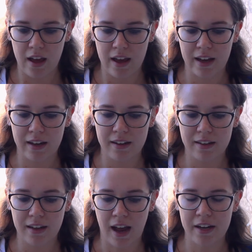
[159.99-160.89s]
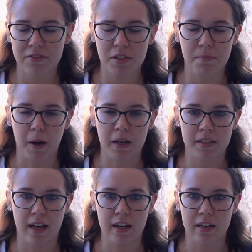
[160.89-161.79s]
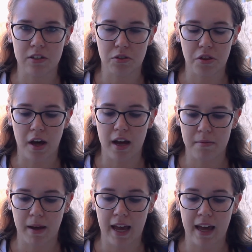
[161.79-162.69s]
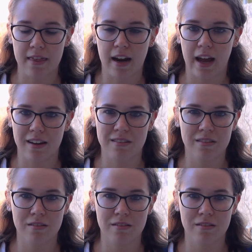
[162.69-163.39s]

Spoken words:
It kind of sparked that initial thought in my head that I had